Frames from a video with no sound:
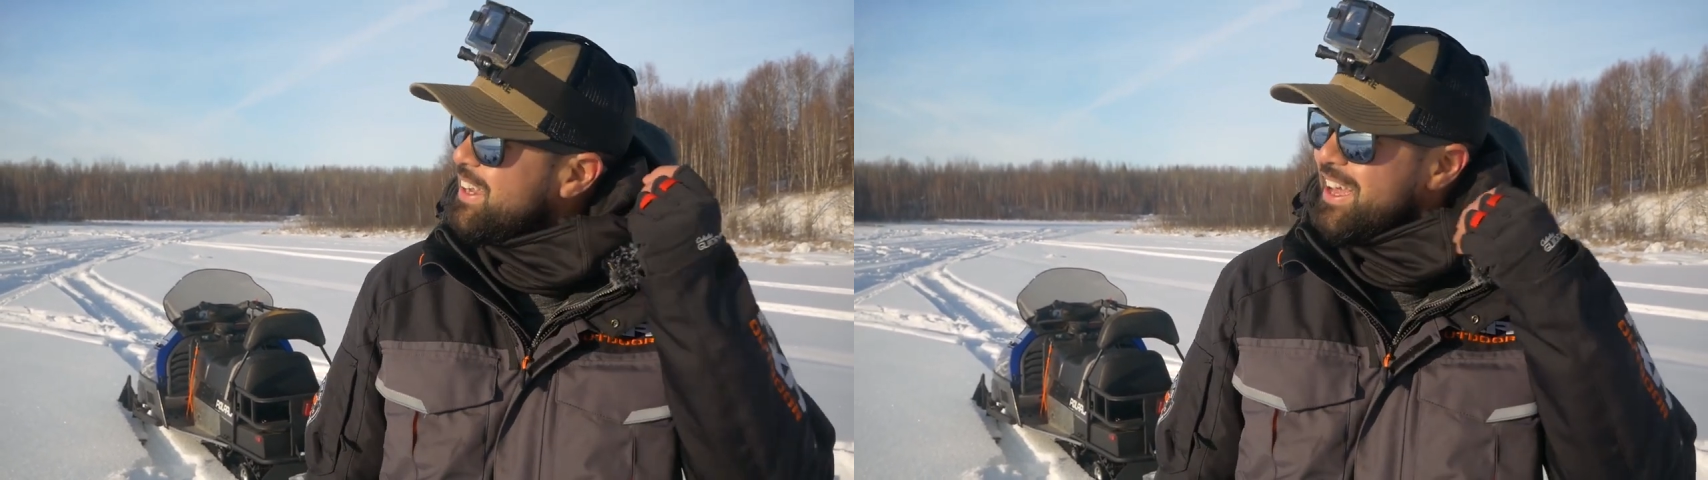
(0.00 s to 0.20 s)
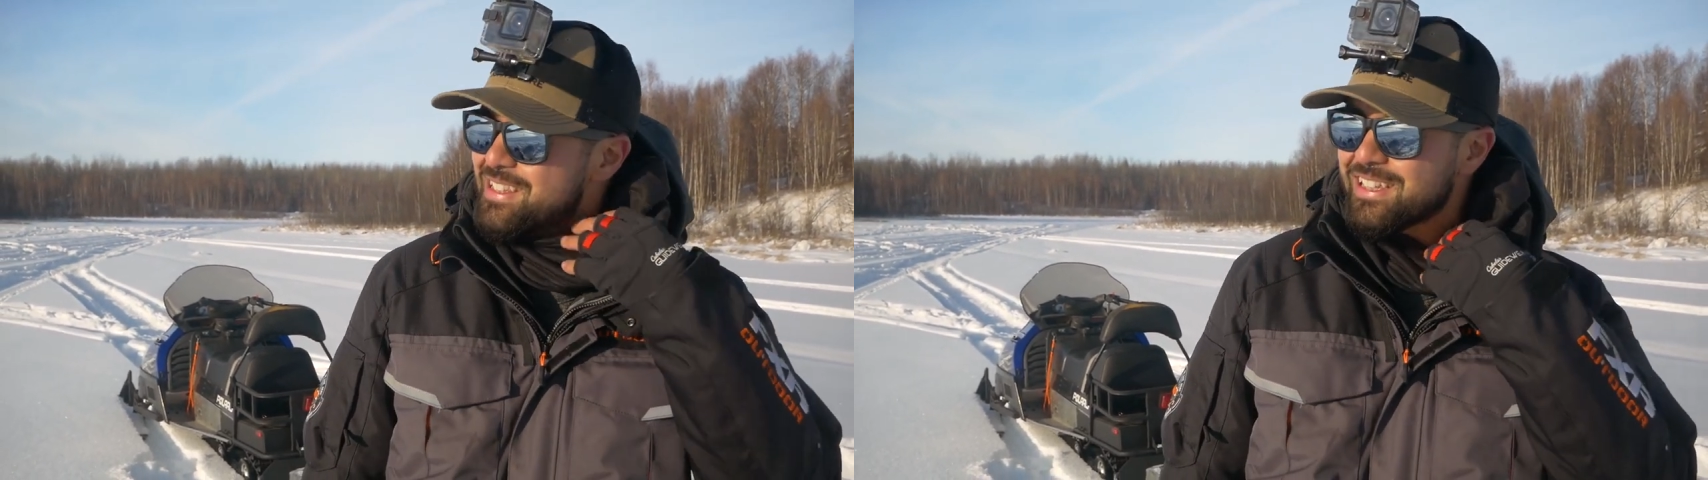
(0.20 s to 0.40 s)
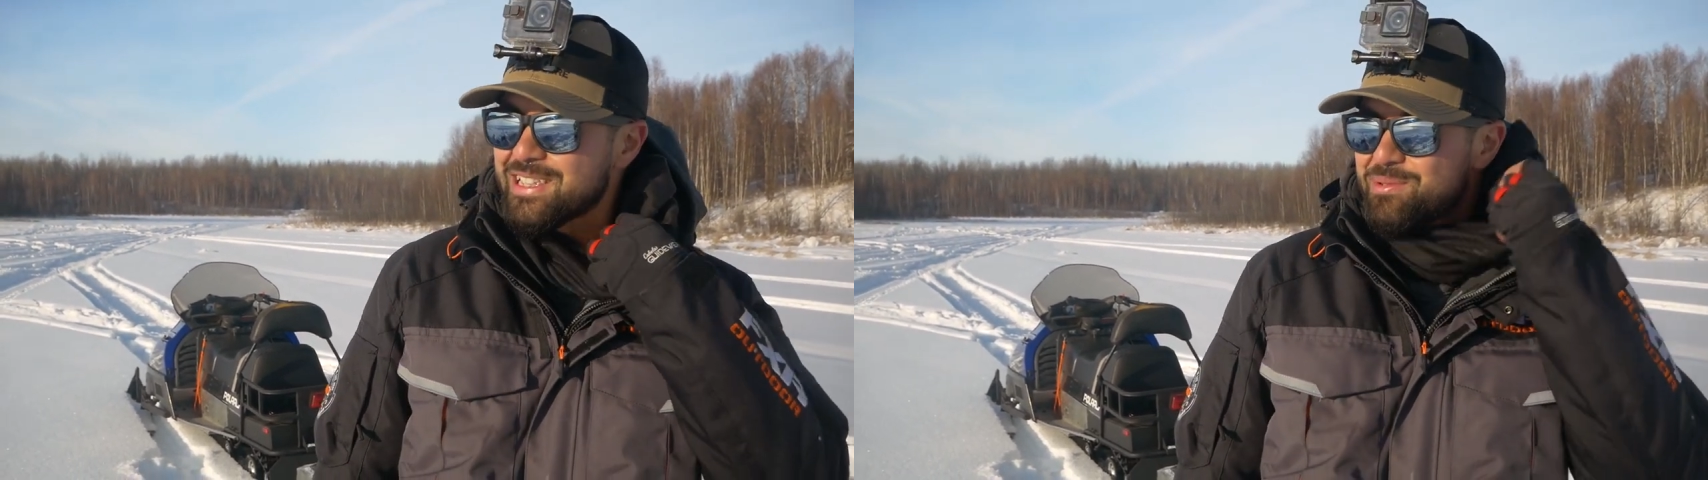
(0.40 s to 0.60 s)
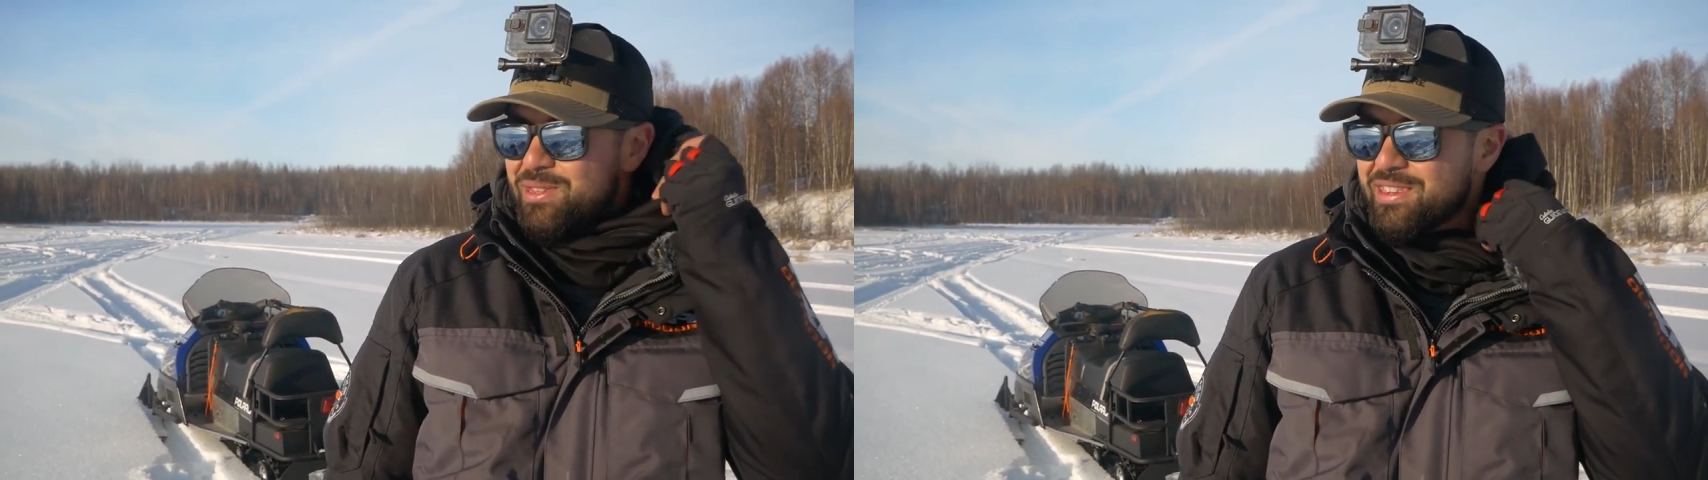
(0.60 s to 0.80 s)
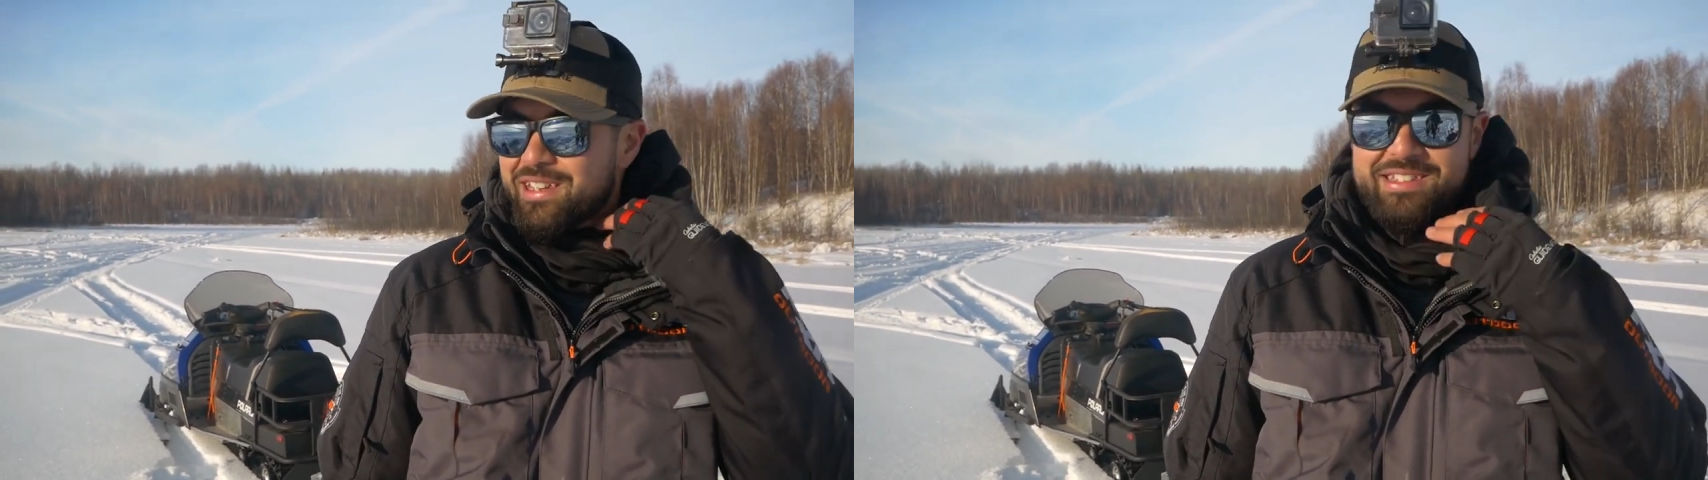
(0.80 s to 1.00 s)
it's nice
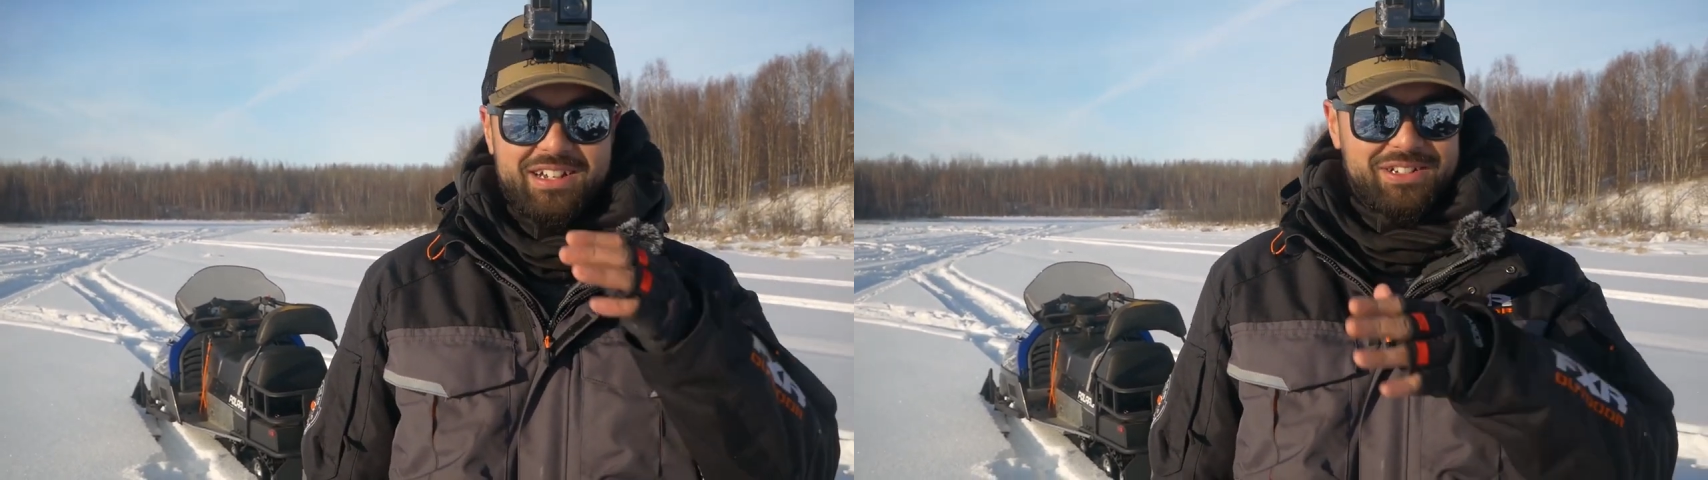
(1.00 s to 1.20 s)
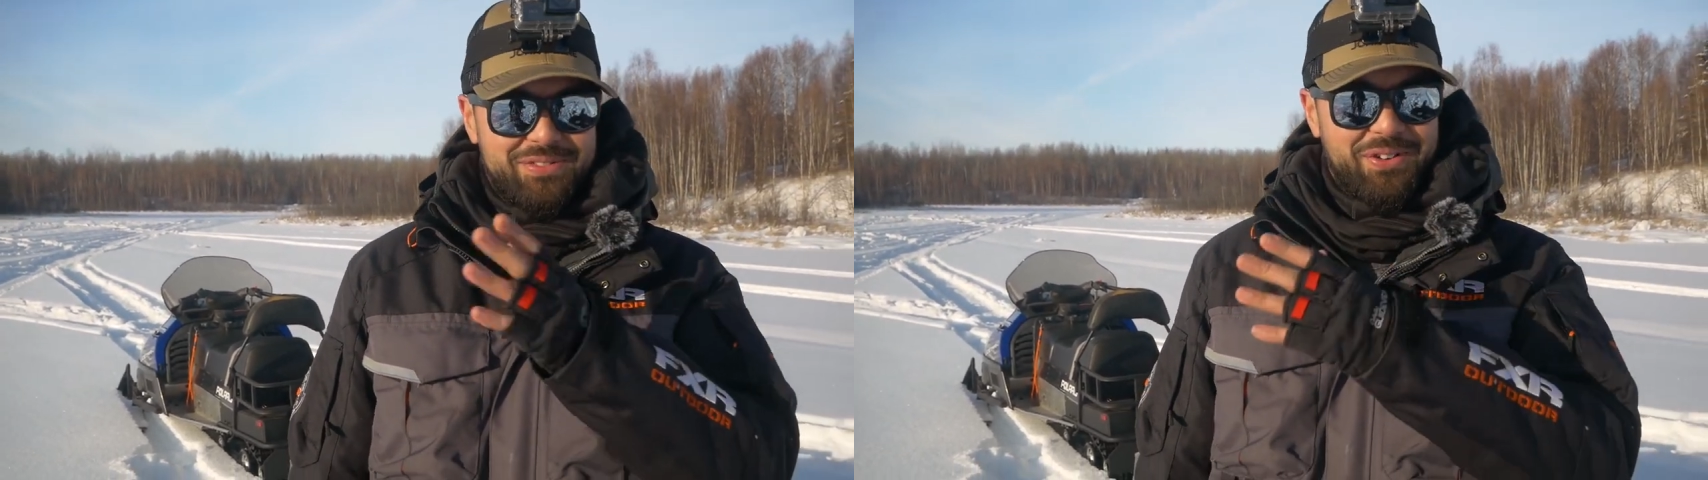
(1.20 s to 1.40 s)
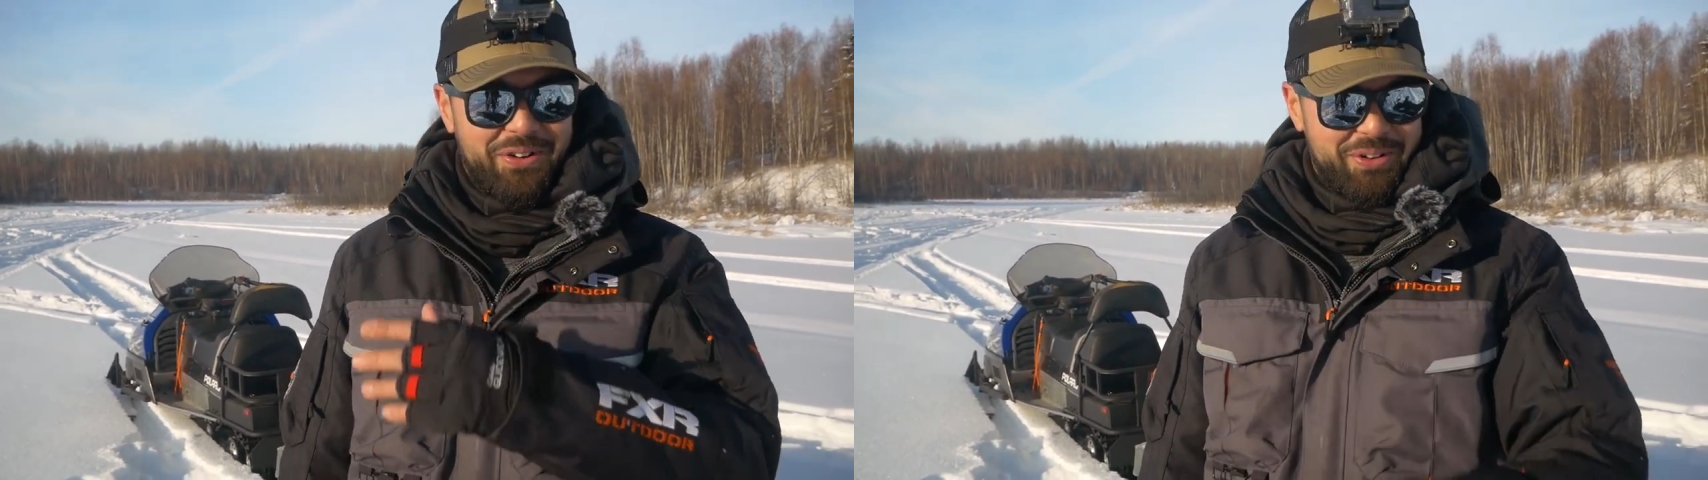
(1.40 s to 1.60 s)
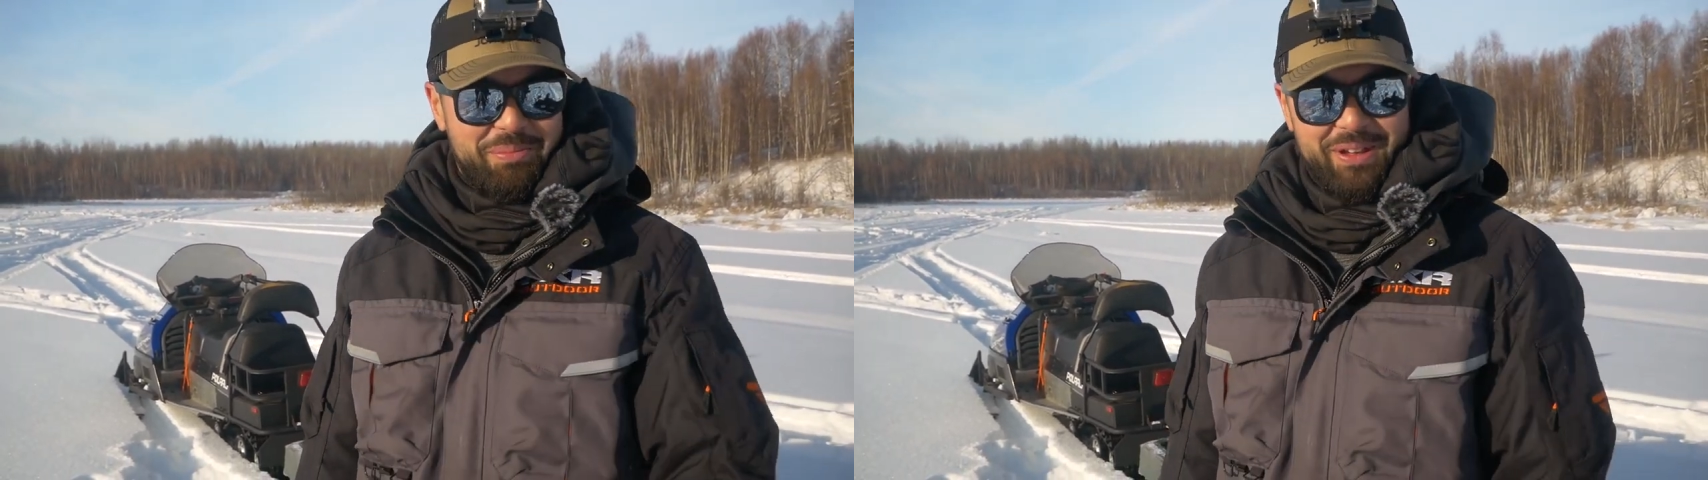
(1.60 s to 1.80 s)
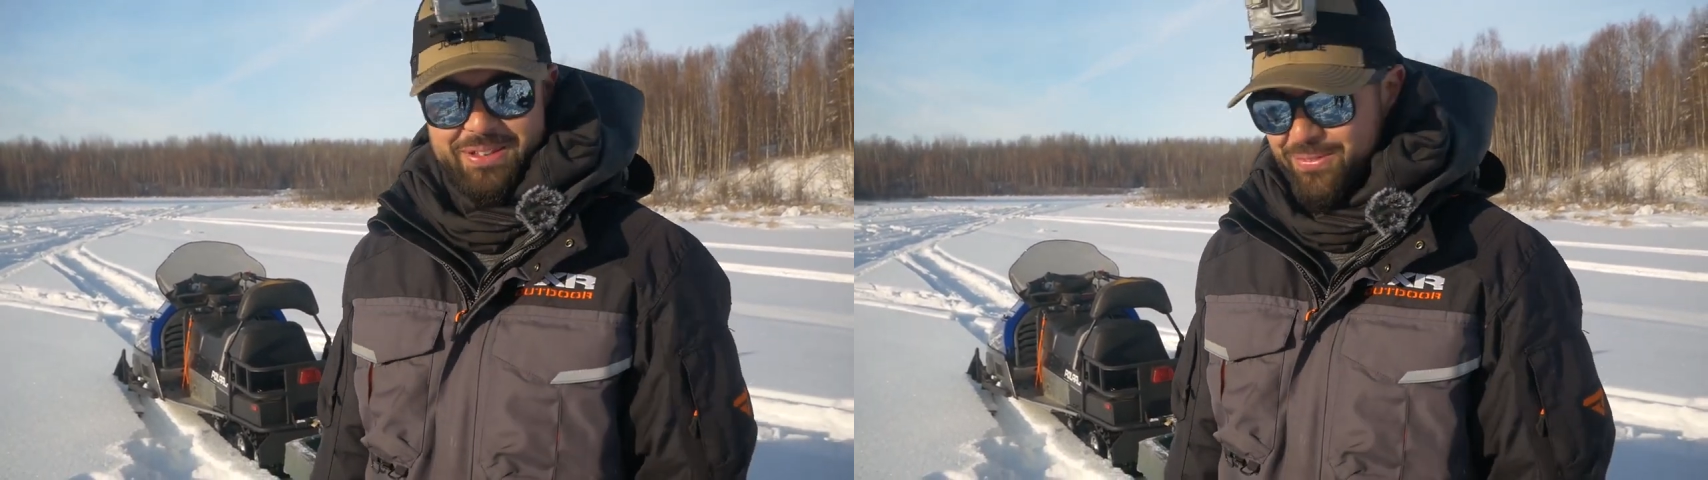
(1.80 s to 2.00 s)
when the things actually fall into
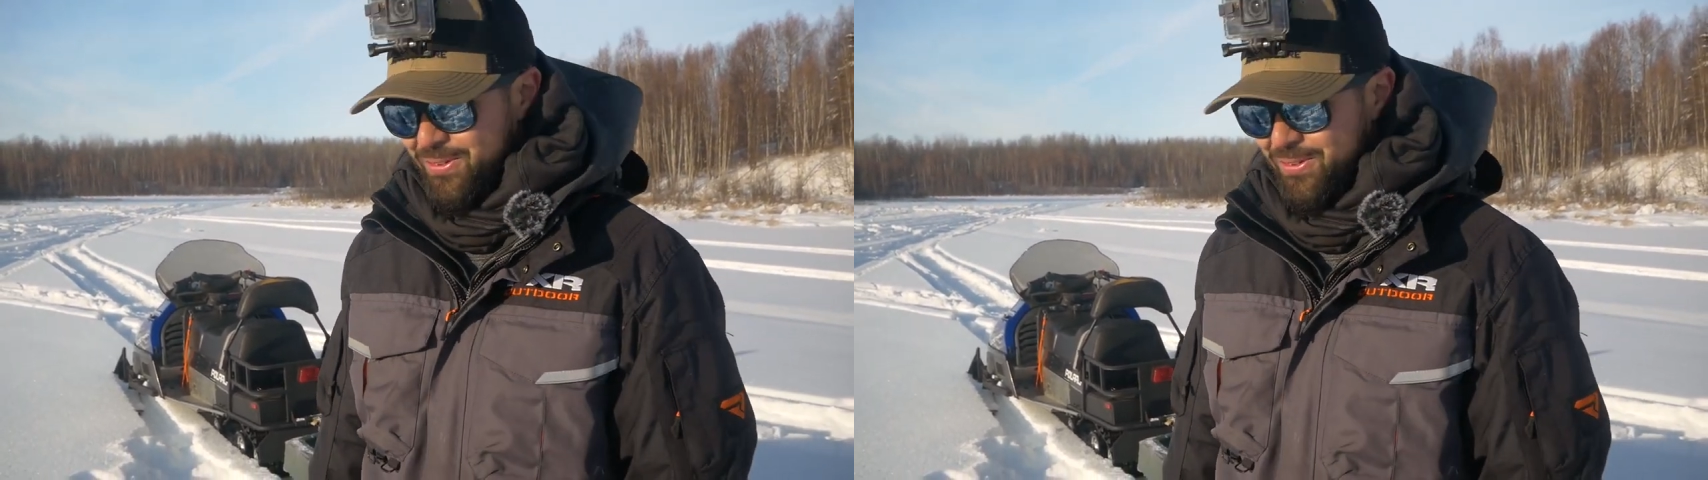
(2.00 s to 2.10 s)
place